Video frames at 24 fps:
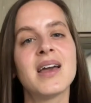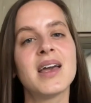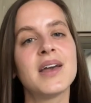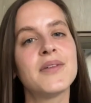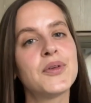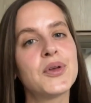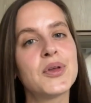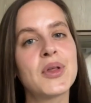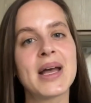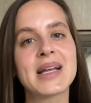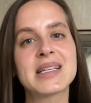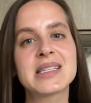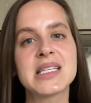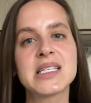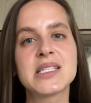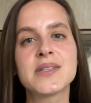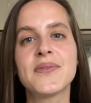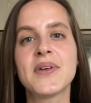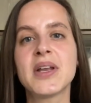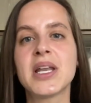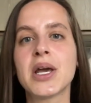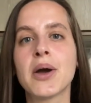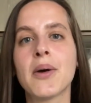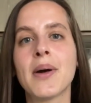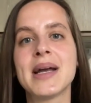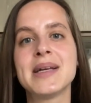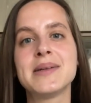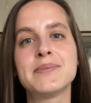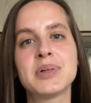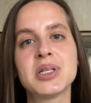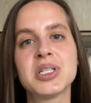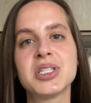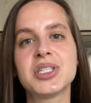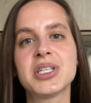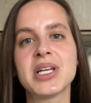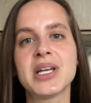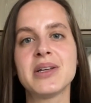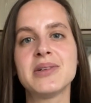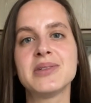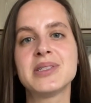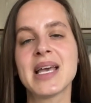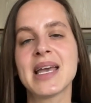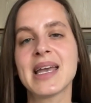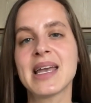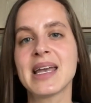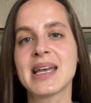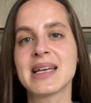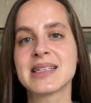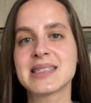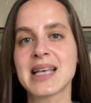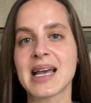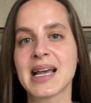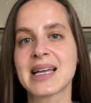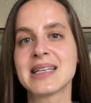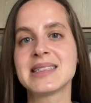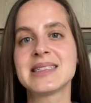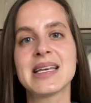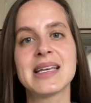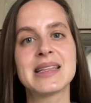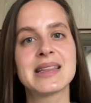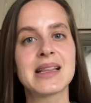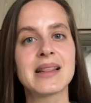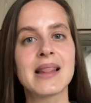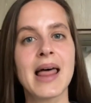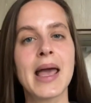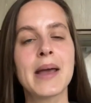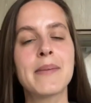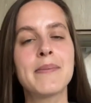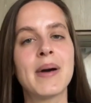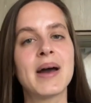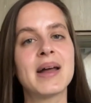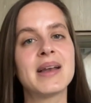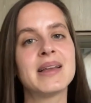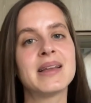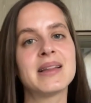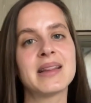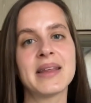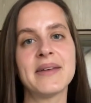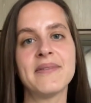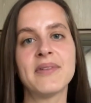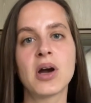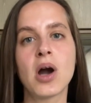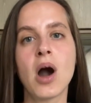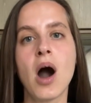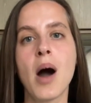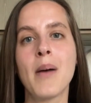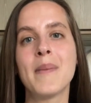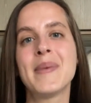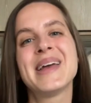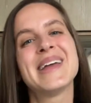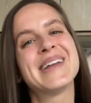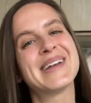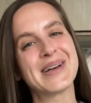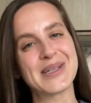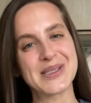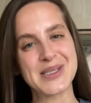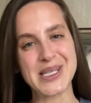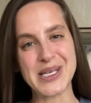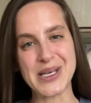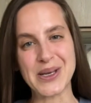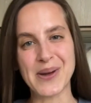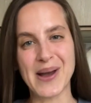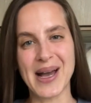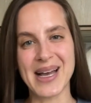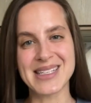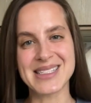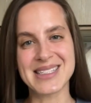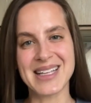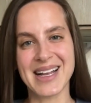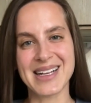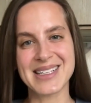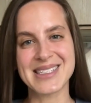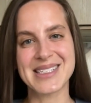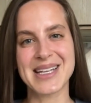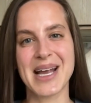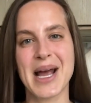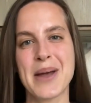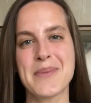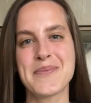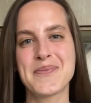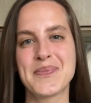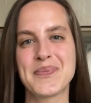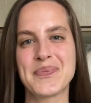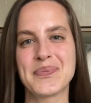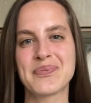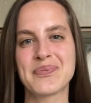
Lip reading: If you like this video, I appreciate you taking a second to hit the like button and leave a comment, and I'll see you guys next time.